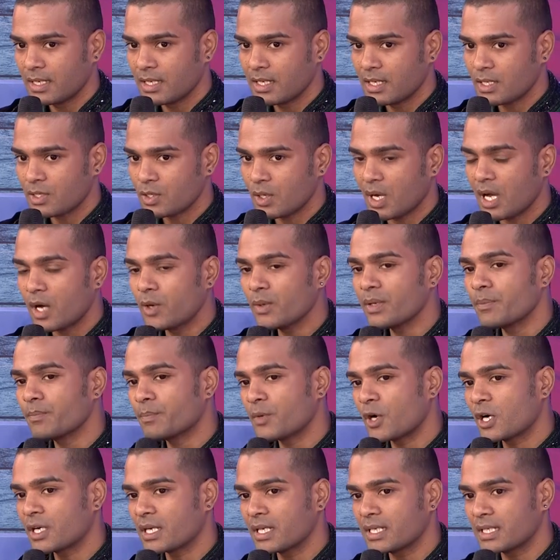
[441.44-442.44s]
So how
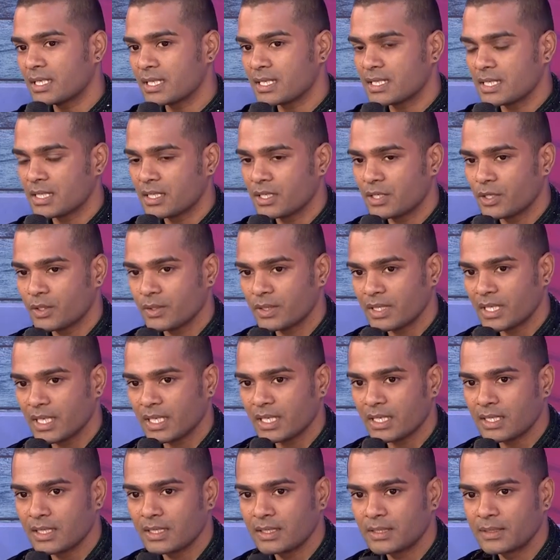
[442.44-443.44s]
important is it, do you think?